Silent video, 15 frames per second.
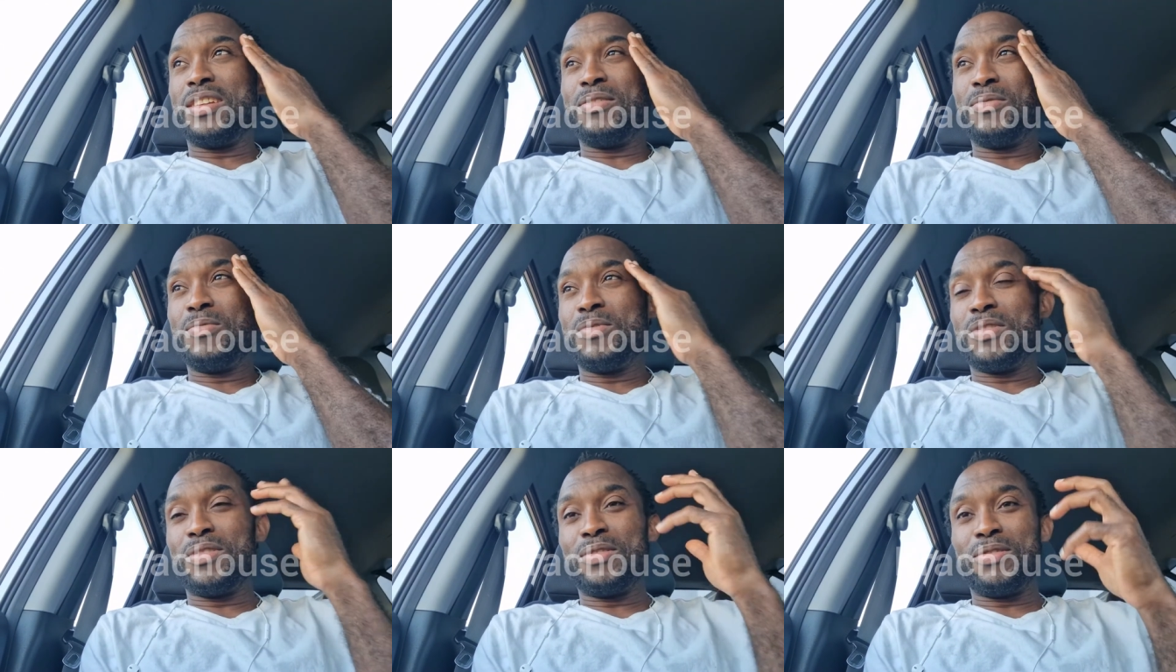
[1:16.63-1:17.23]
I don't
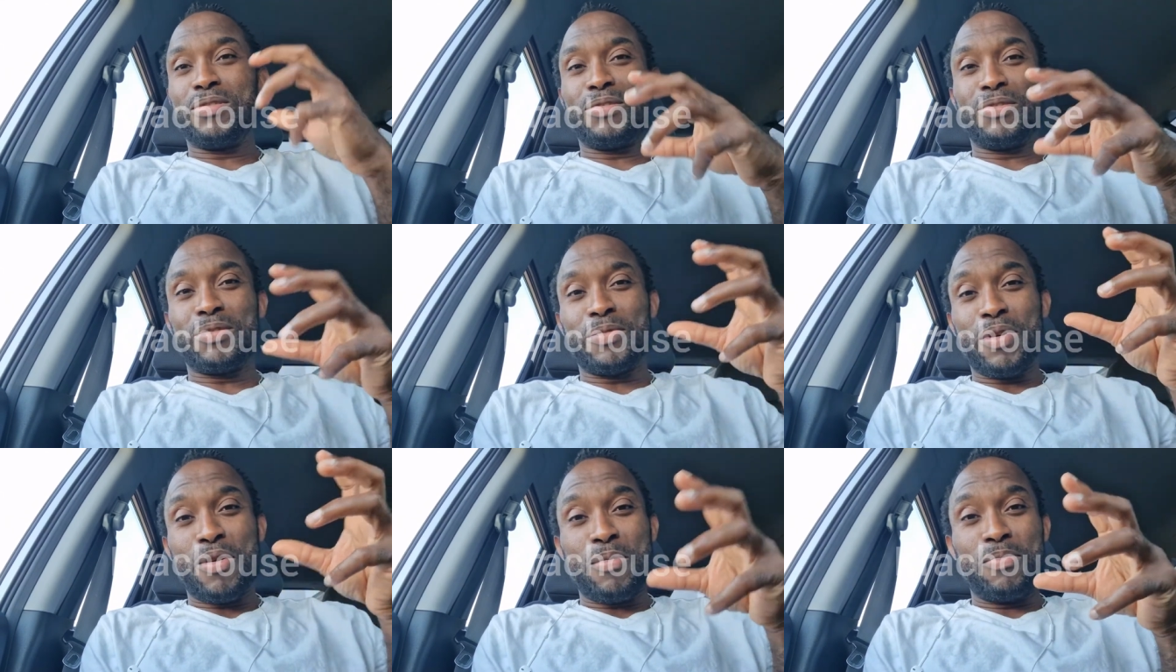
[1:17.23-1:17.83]
want
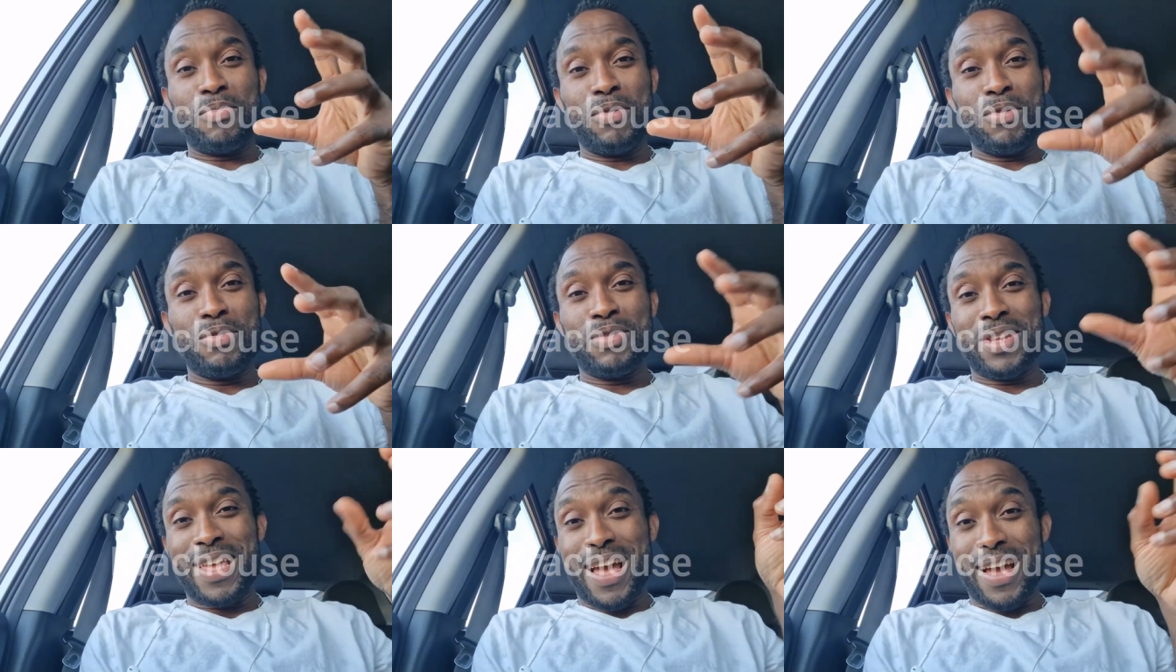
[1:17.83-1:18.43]
to
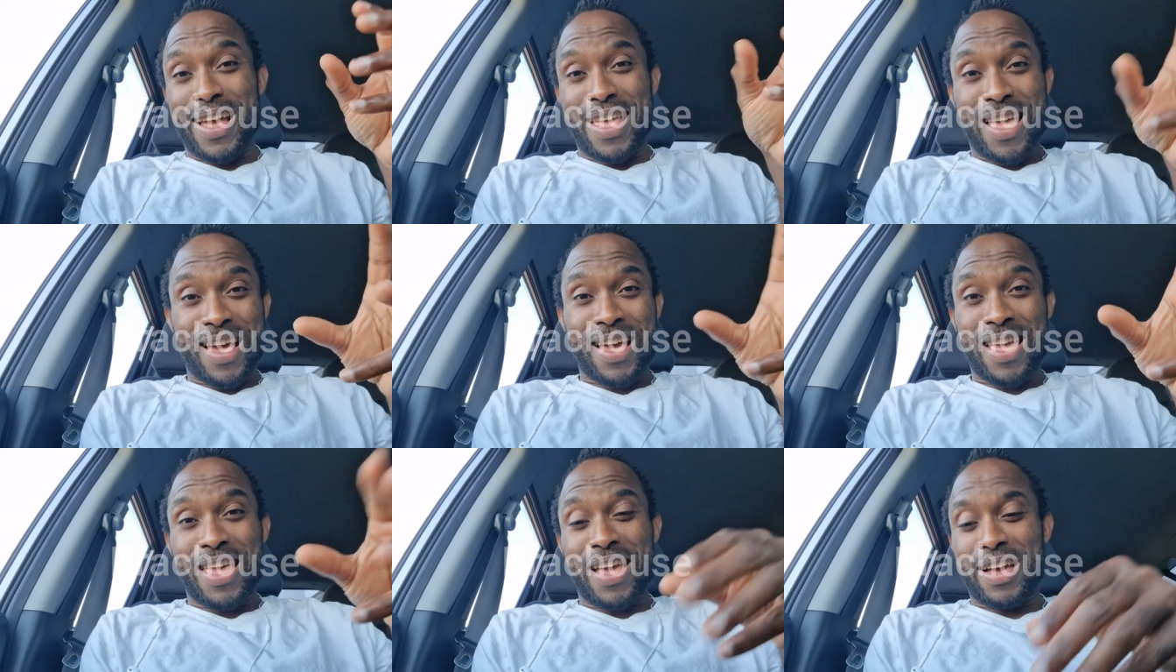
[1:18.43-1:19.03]
upload yaka
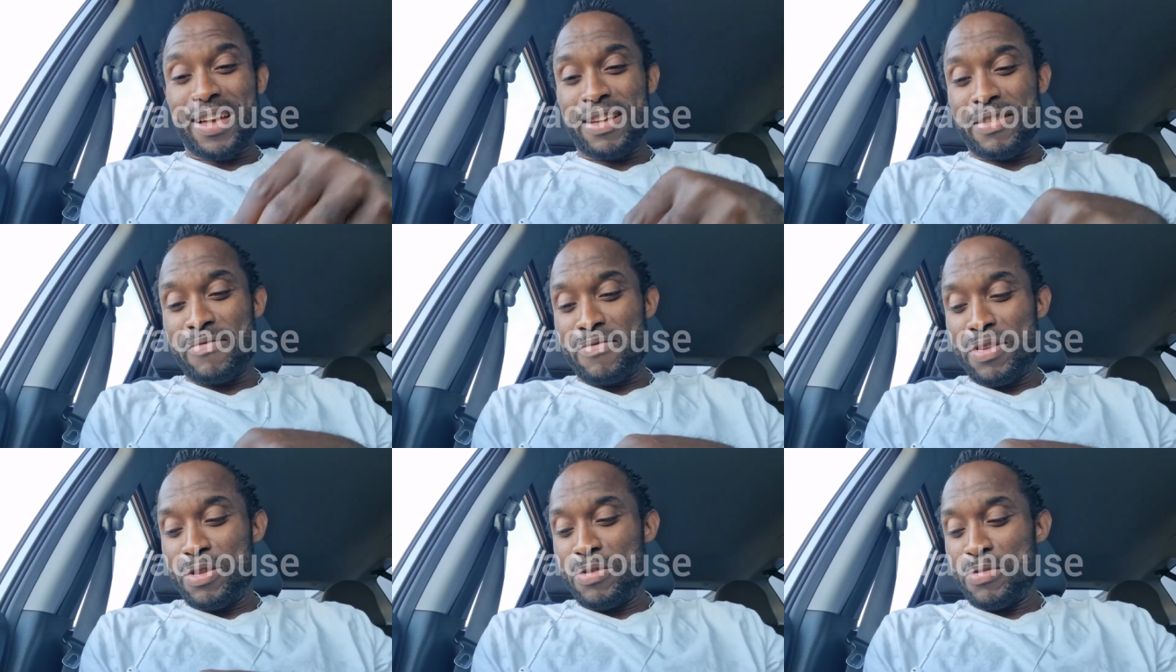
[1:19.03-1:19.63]
yaka yaka
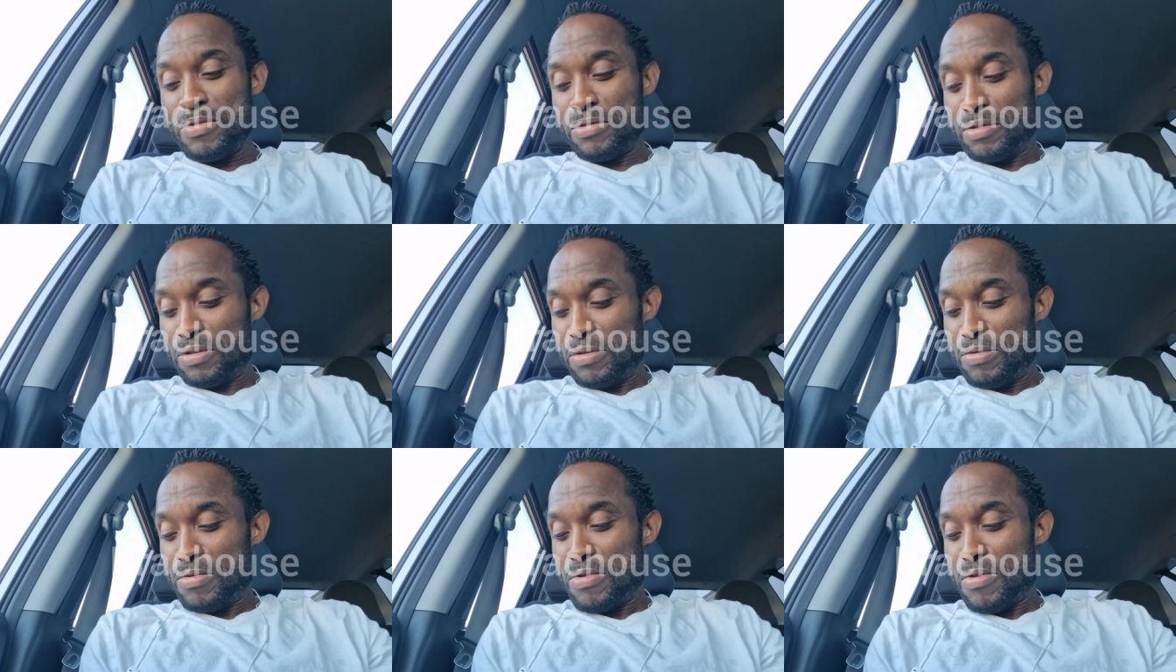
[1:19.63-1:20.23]

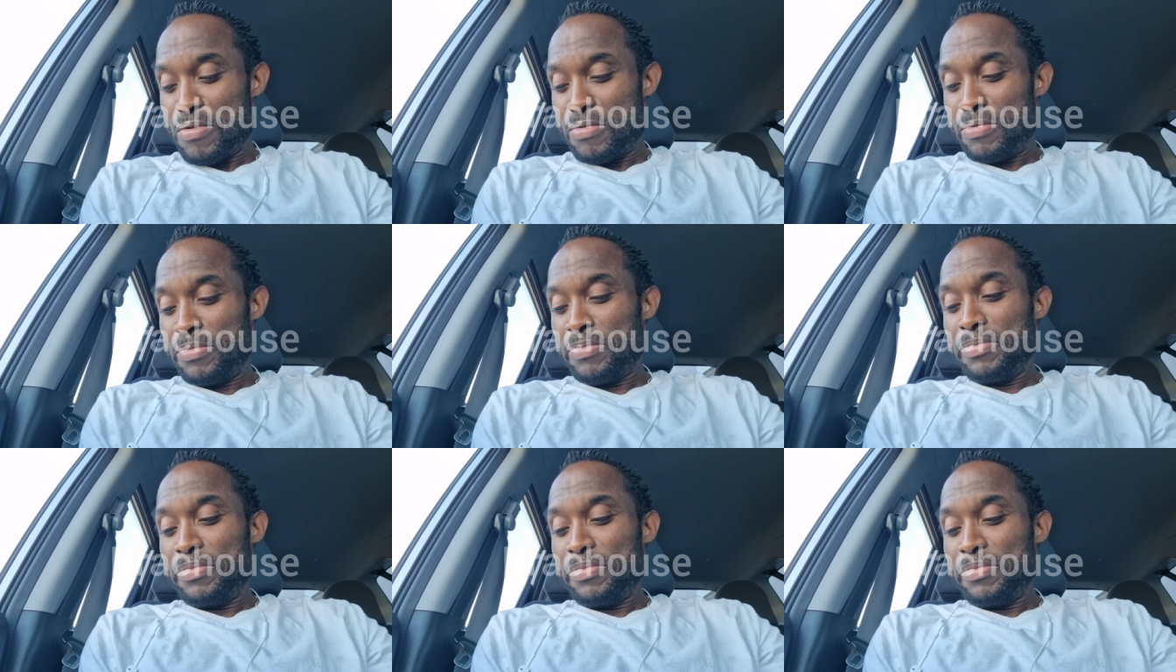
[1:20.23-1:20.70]
videos, you know.